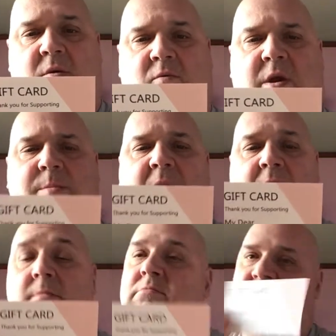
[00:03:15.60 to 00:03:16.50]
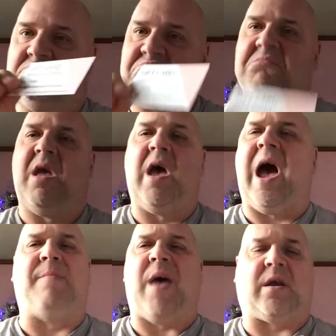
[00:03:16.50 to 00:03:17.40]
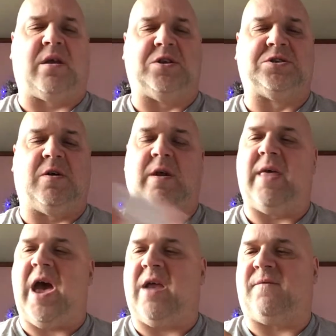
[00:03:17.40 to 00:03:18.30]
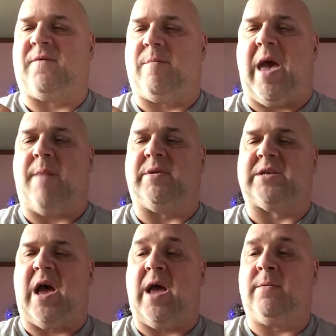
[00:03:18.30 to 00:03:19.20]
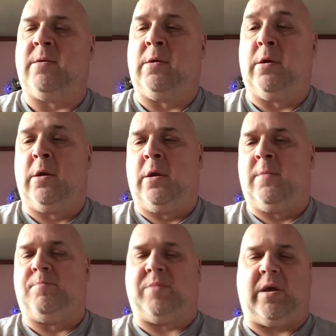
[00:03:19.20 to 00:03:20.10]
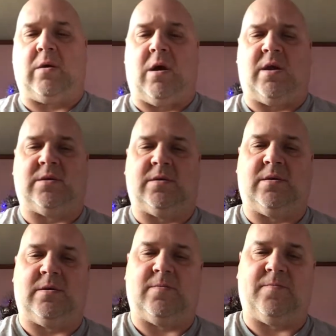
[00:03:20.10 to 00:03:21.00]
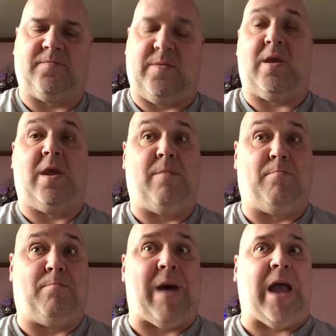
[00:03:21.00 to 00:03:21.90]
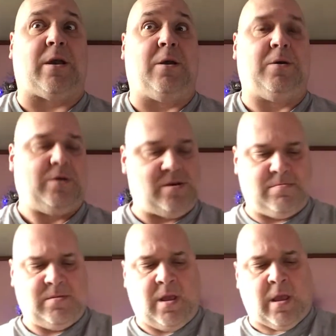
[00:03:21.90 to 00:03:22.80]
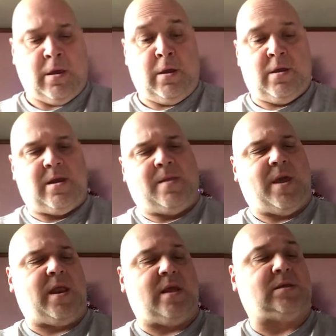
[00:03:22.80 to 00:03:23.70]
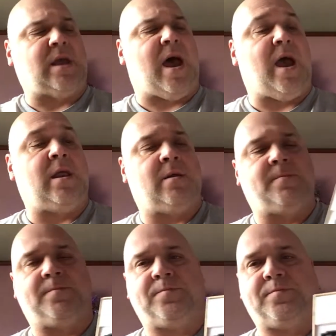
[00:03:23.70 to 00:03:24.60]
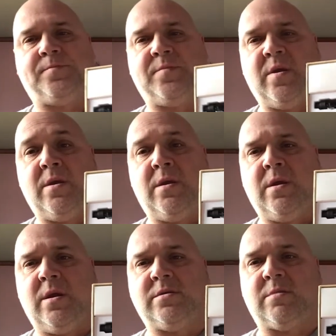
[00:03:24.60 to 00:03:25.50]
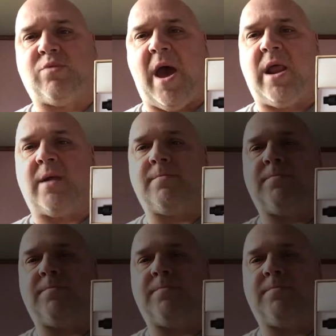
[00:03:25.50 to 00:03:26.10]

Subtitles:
rebate. I'm not going to show you that from Amazon because my code. And then inside is the product.